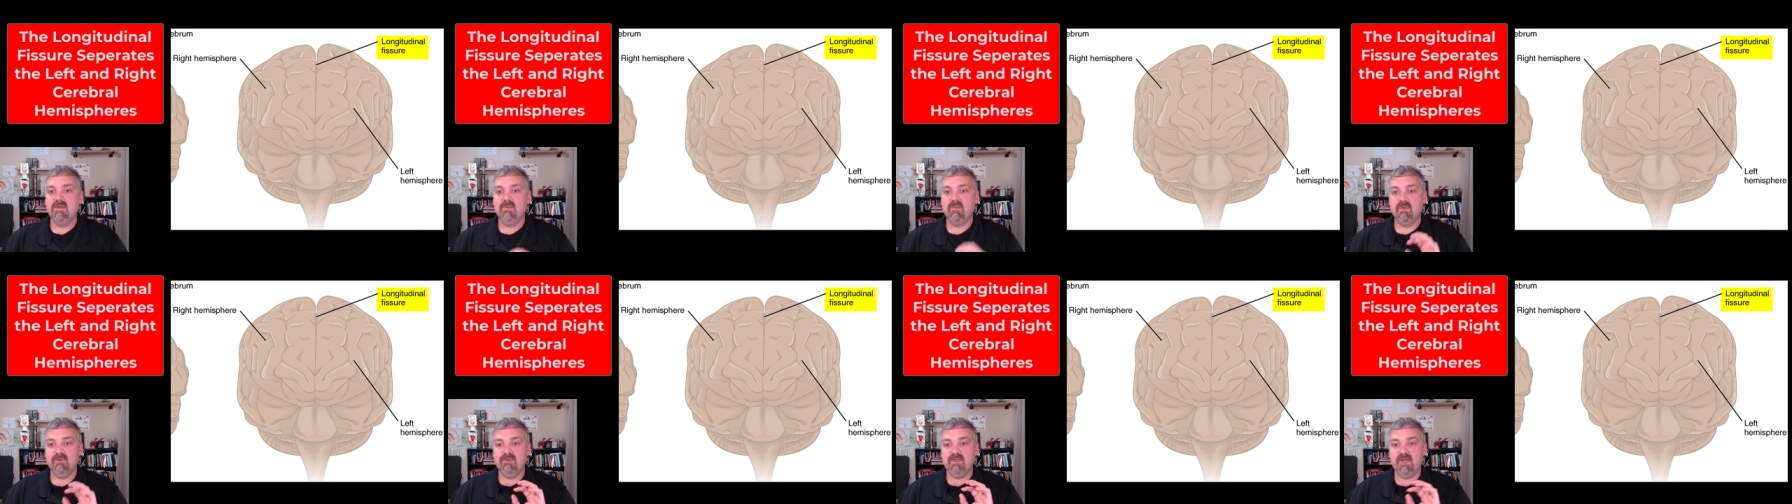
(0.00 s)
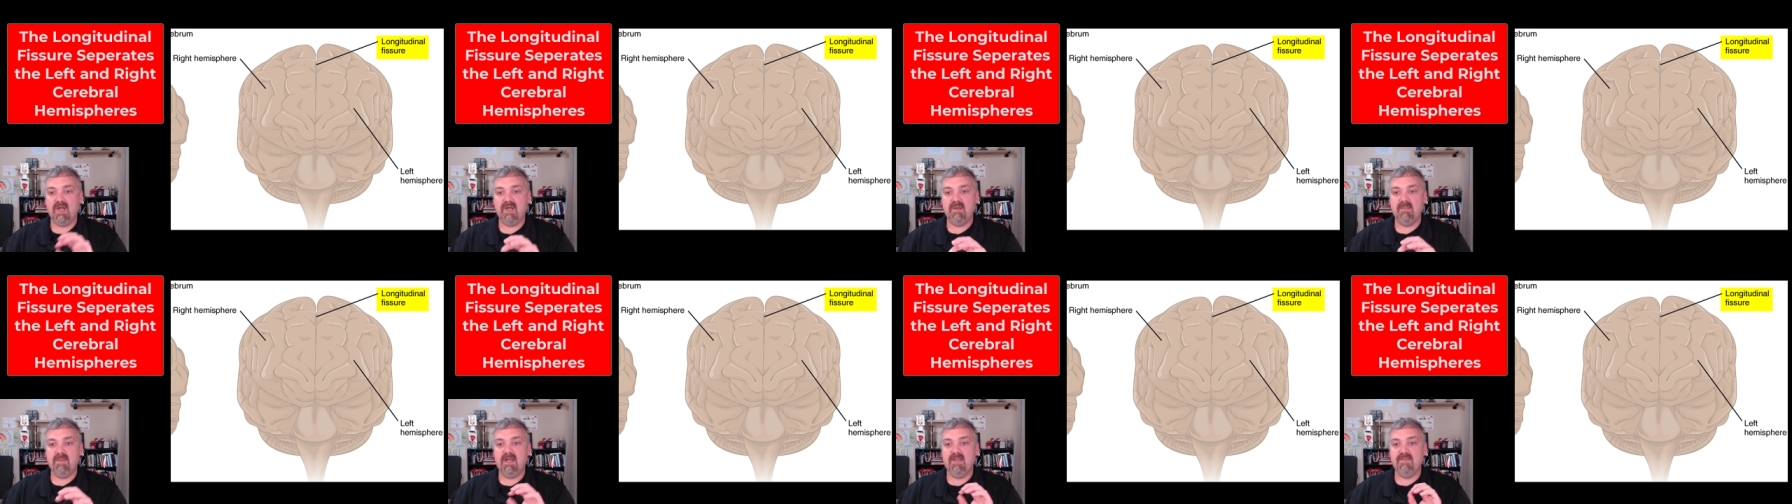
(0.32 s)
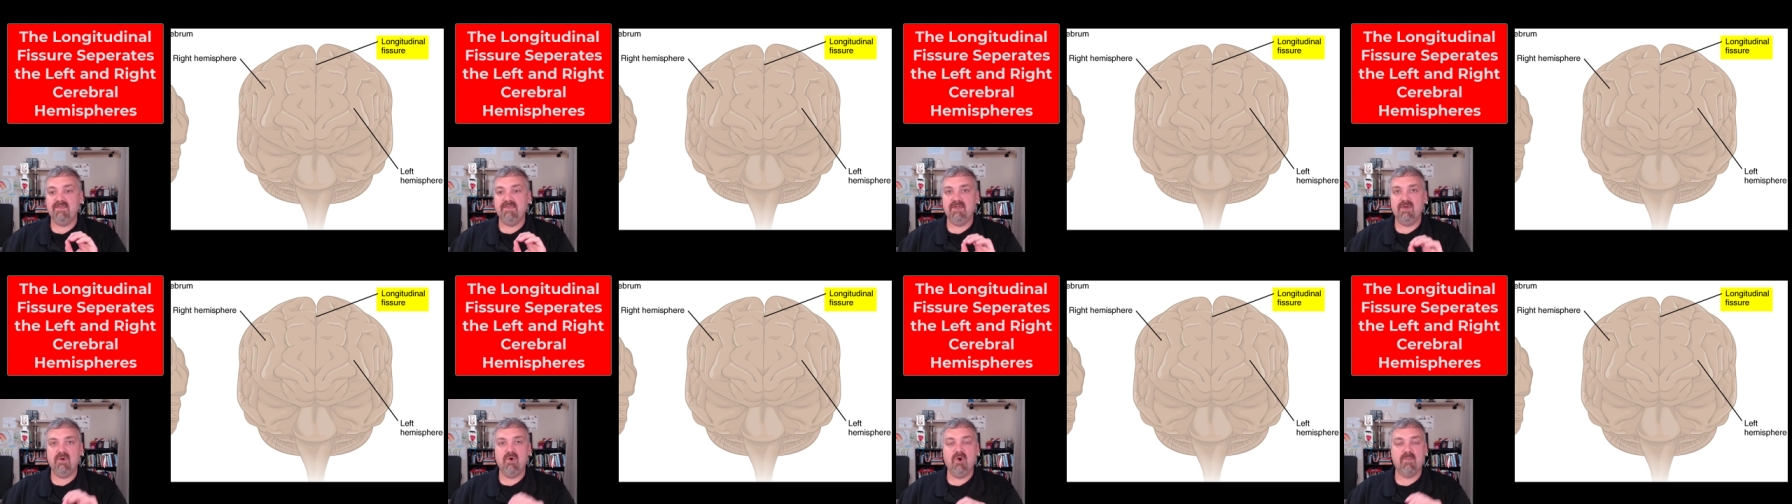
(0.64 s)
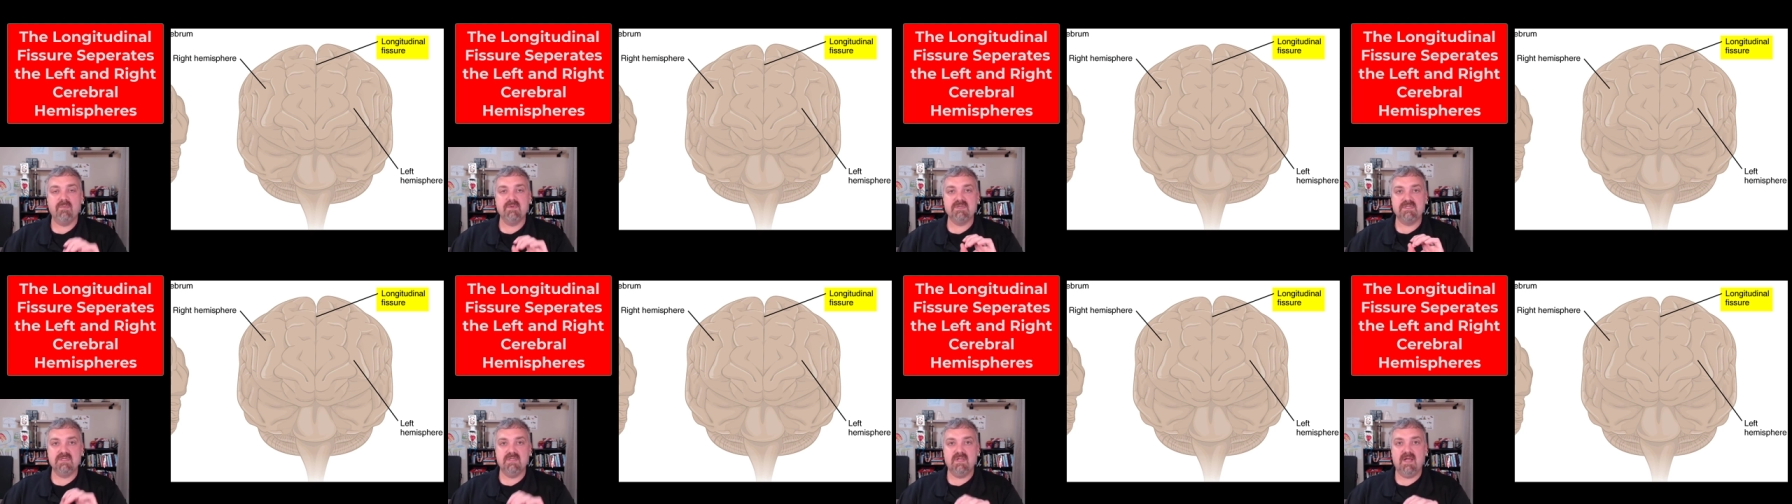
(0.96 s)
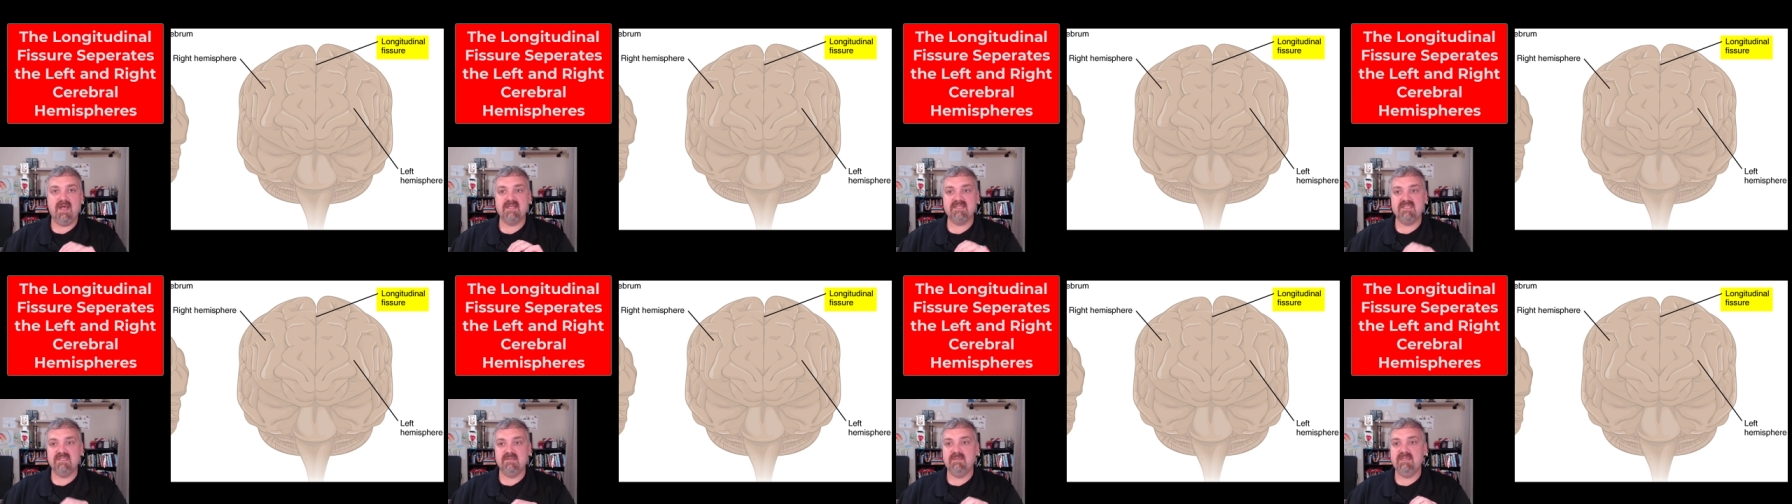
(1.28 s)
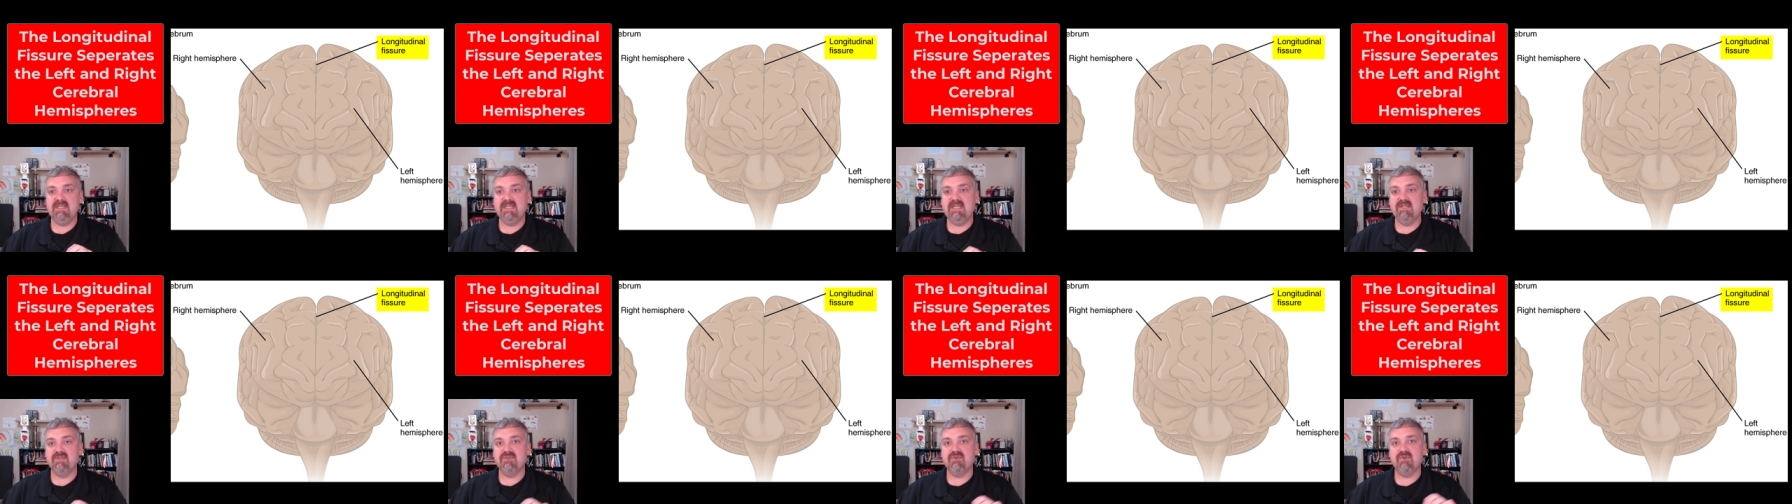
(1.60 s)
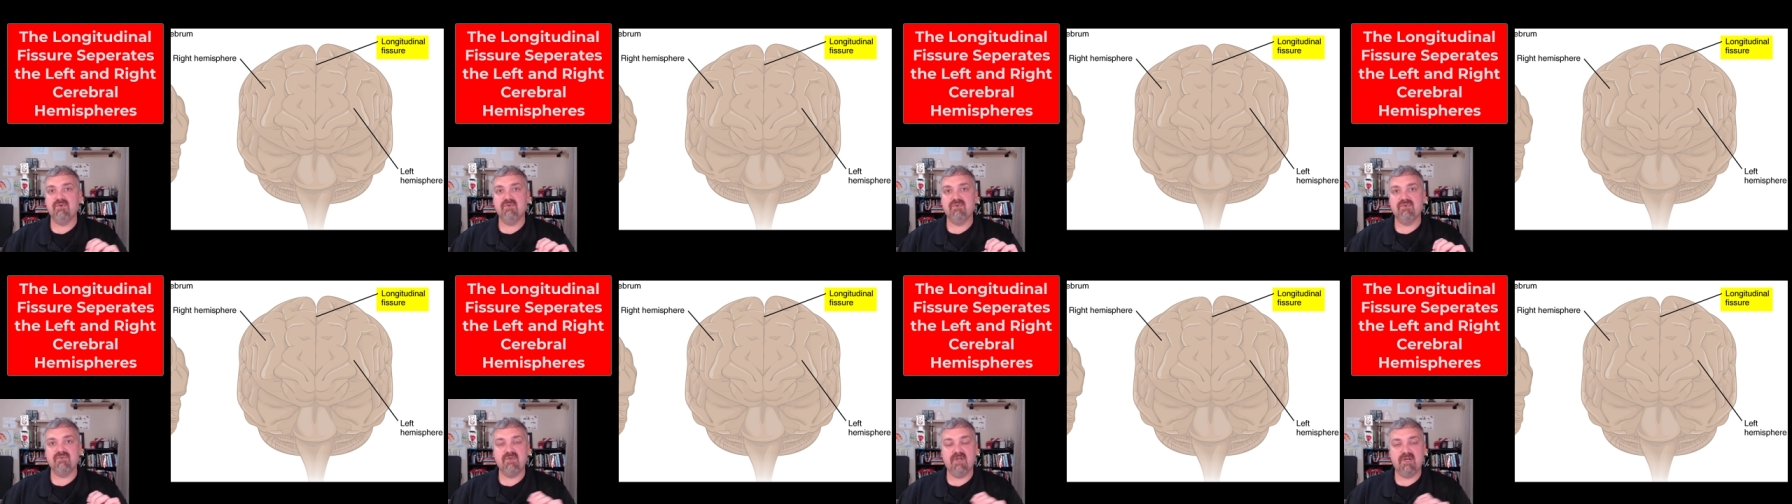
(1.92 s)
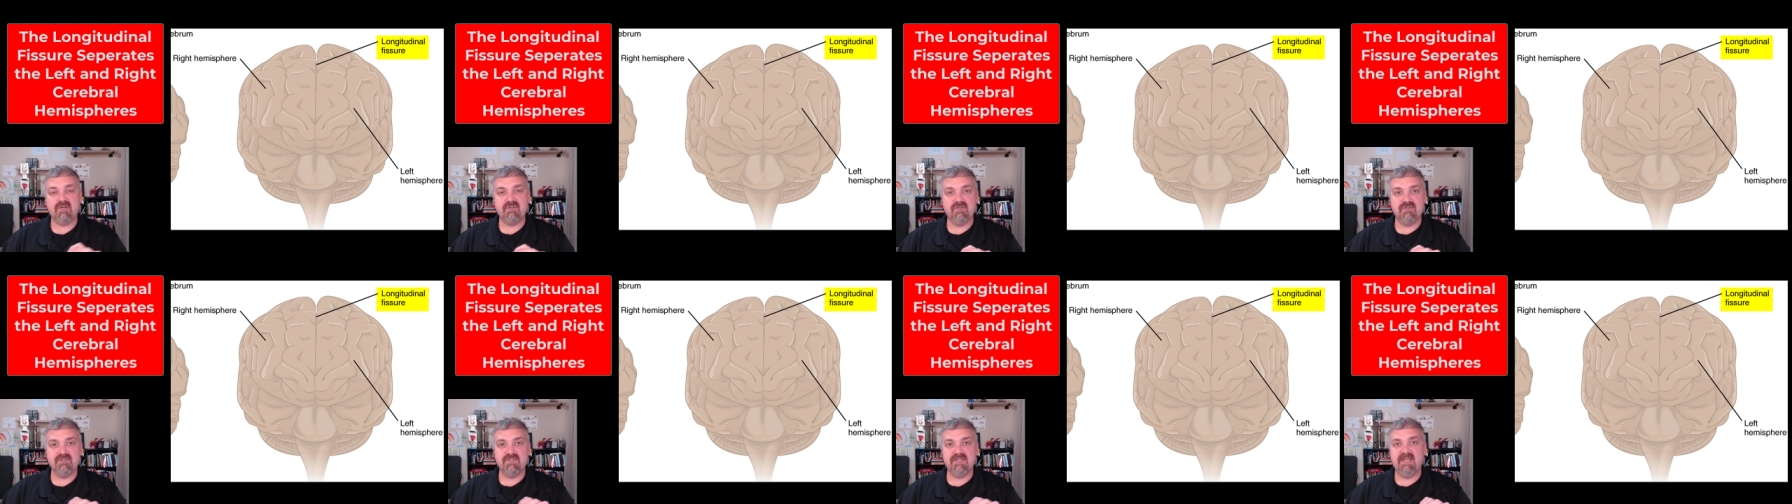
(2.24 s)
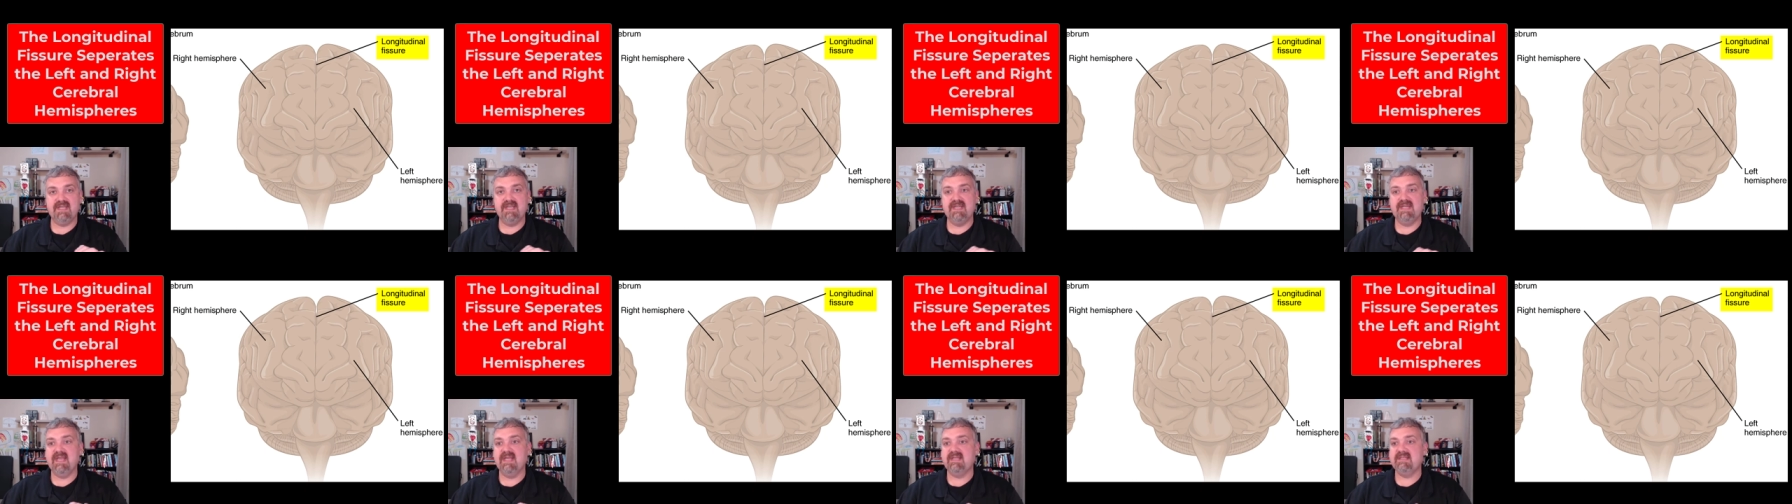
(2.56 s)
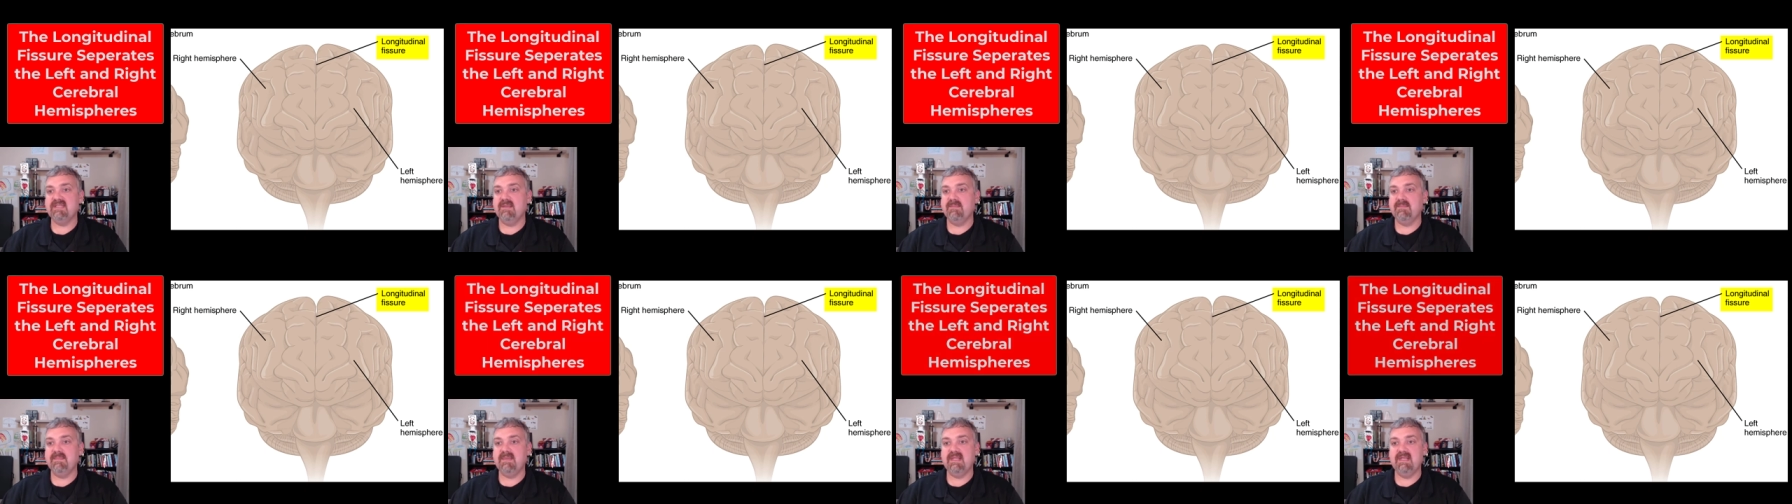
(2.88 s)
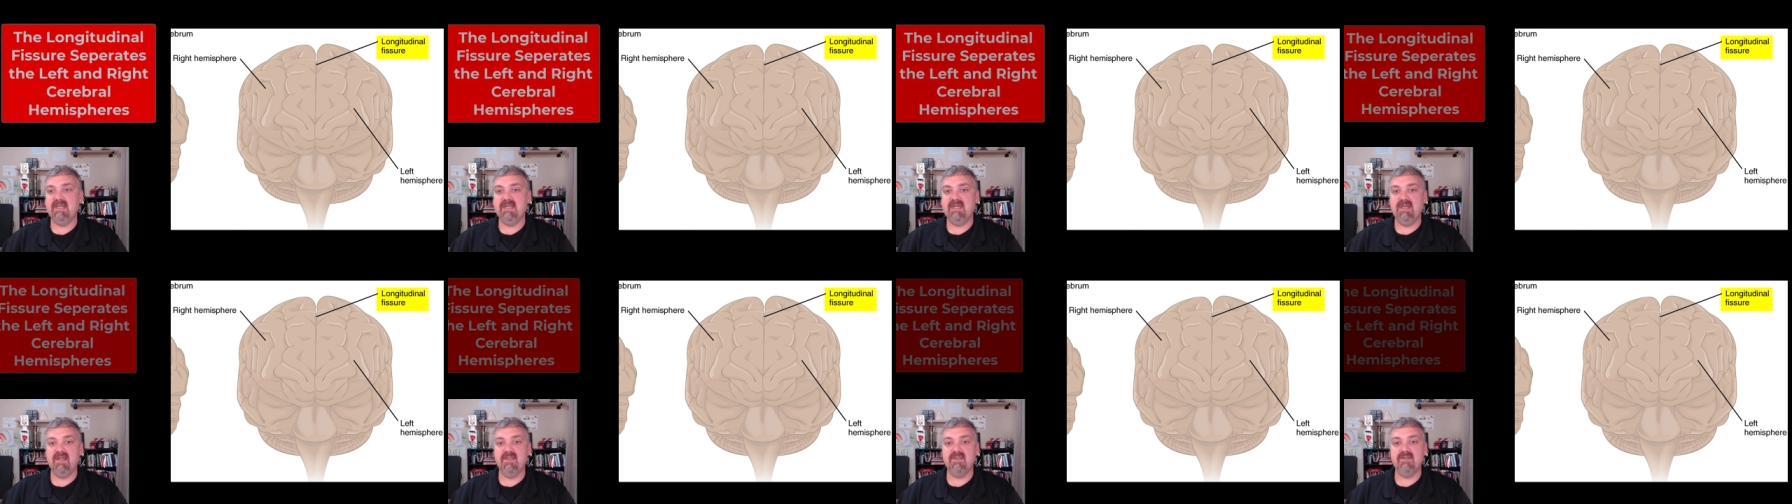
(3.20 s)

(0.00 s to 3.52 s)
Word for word: We'll talk about the corpus callosum and the internal structures that connect them in